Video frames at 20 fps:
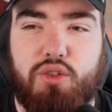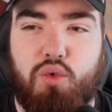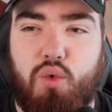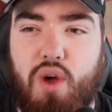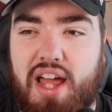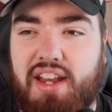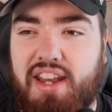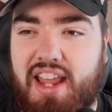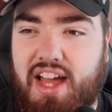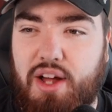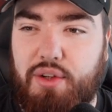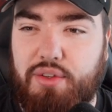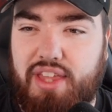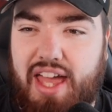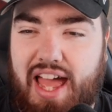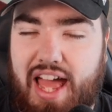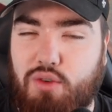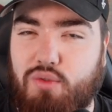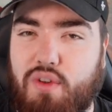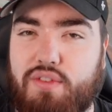Right now,
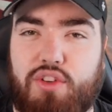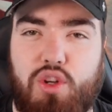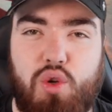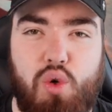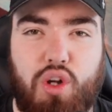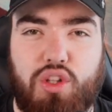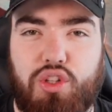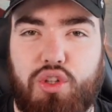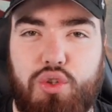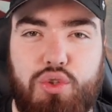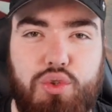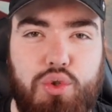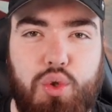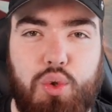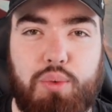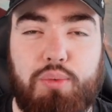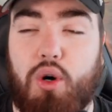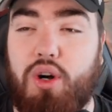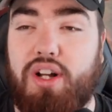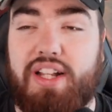the ad revenue on
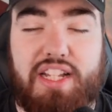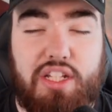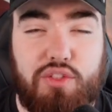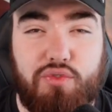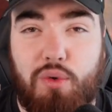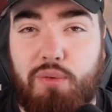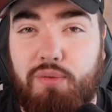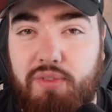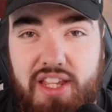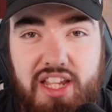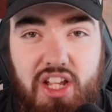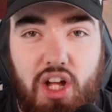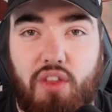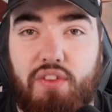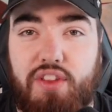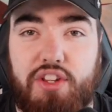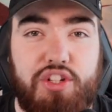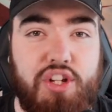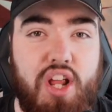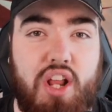YouTube, or at least for me on
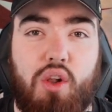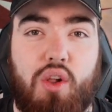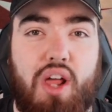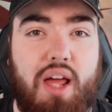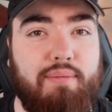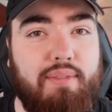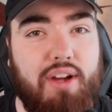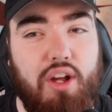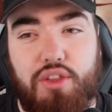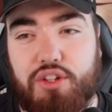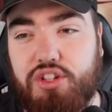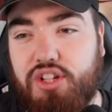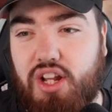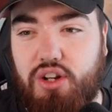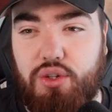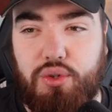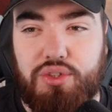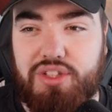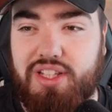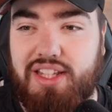this channel and my other
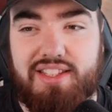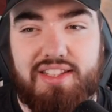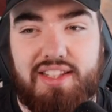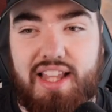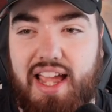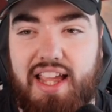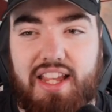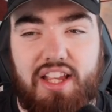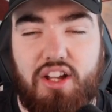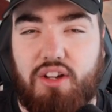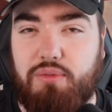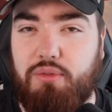channels, is like